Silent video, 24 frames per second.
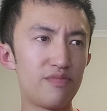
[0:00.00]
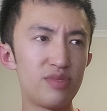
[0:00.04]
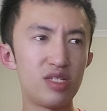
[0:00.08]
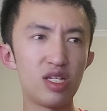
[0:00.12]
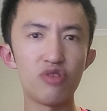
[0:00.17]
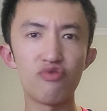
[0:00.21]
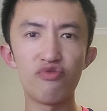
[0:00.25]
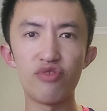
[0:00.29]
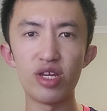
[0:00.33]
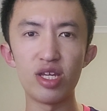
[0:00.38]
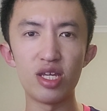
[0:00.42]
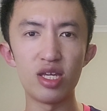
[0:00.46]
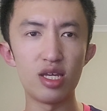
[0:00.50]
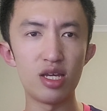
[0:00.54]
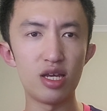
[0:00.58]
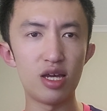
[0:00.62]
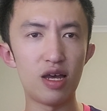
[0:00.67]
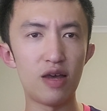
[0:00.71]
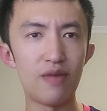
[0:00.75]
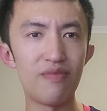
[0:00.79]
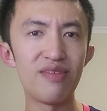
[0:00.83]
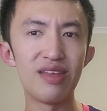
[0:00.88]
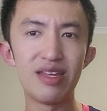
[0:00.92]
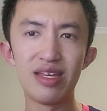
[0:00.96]
degree
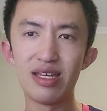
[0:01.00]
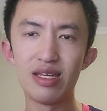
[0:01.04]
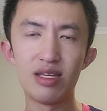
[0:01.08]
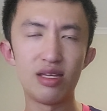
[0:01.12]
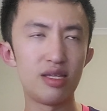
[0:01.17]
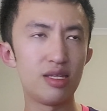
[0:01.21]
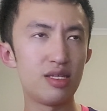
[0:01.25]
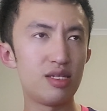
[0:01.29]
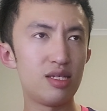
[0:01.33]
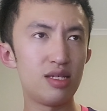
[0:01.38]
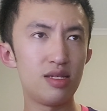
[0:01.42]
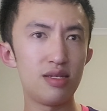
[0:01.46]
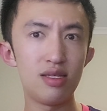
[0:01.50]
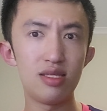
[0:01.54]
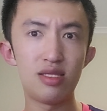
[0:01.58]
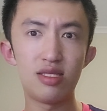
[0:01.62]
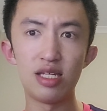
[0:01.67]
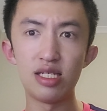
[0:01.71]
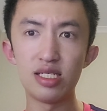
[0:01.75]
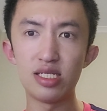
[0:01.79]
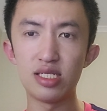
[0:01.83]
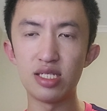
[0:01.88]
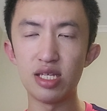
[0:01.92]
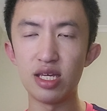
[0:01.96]

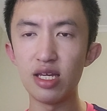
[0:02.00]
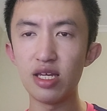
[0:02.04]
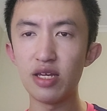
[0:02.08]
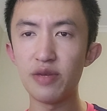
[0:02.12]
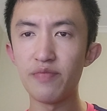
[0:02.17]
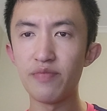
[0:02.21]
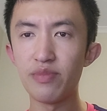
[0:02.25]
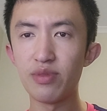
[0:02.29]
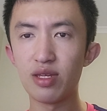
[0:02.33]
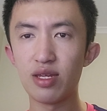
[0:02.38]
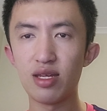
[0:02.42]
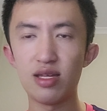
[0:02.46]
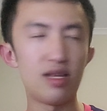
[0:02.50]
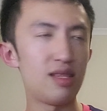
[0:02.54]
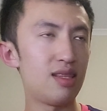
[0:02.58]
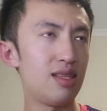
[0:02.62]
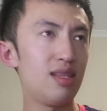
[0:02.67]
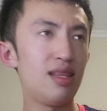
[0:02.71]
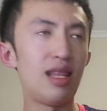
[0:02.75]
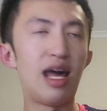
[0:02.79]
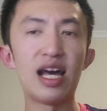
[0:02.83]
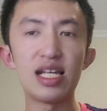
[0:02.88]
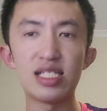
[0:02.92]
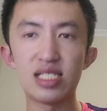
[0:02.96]
this year,
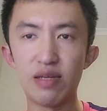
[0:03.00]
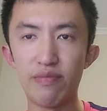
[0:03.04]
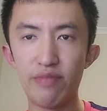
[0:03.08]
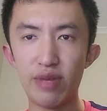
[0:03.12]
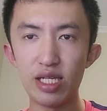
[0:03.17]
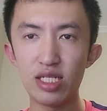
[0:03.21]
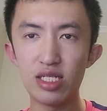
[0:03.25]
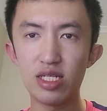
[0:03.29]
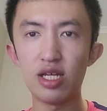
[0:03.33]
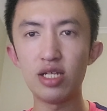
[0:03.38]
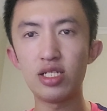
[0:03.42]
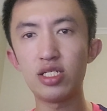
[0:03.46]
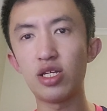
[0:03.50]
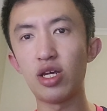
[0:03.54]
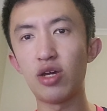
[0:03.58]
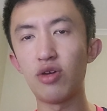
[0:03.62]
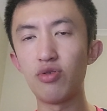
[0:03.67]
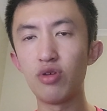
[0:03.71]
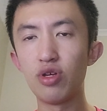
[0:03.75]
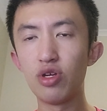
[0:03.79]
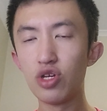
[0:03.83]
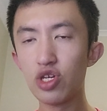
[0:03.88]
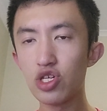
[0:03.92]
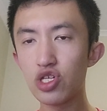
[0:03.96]
last semester.
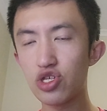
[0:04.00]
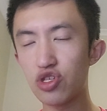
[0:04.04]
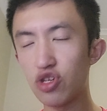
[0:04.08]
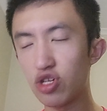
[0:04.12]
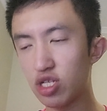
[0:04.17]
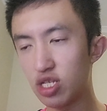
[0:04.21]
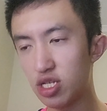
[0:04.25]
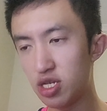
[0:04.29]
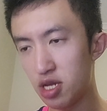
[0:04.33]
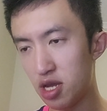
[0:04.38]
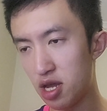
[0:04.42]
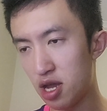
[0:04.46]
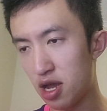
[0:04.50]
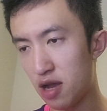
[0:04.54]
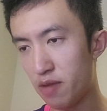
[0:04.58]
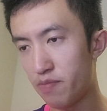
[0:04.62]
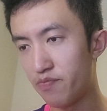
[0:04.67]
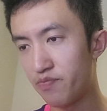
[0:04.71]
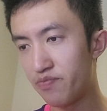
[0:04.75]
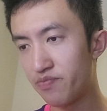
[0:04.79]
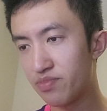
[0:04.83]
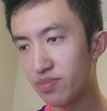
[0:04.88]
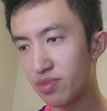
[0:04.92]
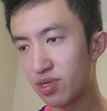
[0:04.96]
So should
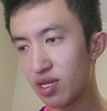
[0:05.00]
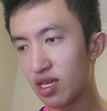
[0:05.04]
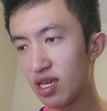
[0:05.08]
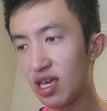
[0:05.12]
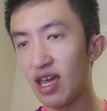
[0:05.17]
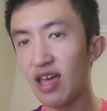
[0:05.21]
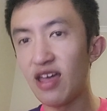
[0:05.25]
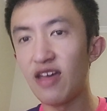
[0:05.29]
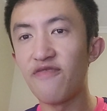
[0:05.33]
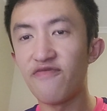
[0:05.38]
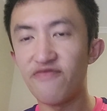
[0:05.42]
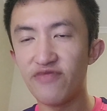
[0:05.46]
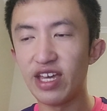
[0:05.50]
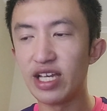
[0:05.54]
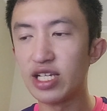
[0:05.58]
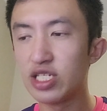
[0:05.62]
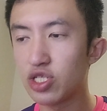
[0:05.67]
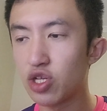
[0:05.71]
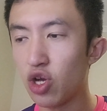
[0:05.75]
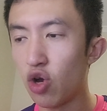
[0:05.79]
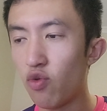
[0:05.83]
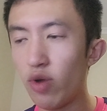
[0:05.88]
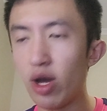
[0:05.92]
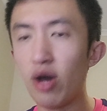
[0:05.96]
if
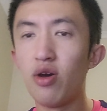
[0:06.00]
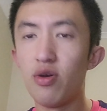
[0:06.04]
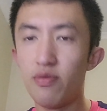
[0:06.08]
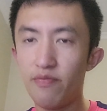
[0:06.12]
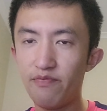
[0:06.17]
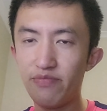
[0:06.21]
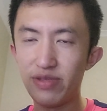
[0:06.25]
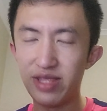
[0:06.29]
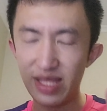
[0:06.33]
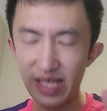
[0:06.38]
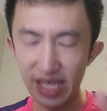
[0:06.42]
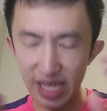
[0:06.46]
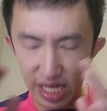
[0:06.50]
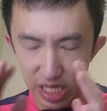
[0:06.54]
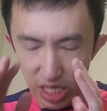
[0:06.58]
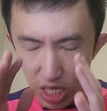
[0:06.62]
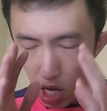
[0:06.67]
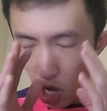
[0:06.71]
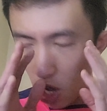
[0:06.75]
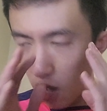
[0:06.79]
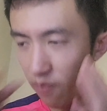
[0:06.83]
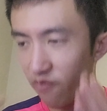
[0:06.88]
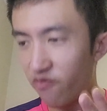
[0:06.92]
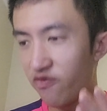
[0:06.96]
things go well, please,
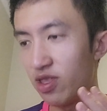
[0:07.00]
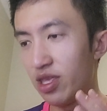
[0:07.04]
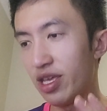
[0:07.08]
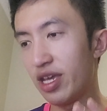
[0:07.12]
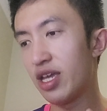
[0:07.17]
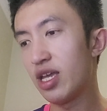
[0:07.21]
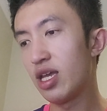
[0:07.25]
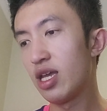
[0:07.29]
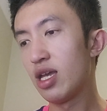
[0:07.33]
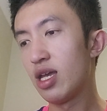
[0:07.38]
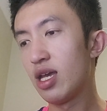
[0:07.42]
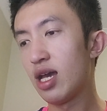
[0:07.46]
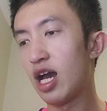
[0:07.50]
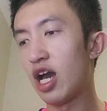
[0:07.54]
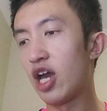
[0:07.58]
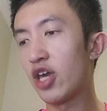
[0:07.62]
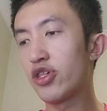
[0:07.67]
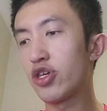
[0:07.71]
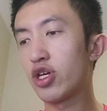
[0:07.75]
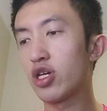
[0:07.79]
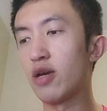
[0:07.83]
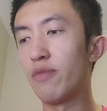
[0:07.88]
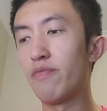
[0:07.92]
hopefully I should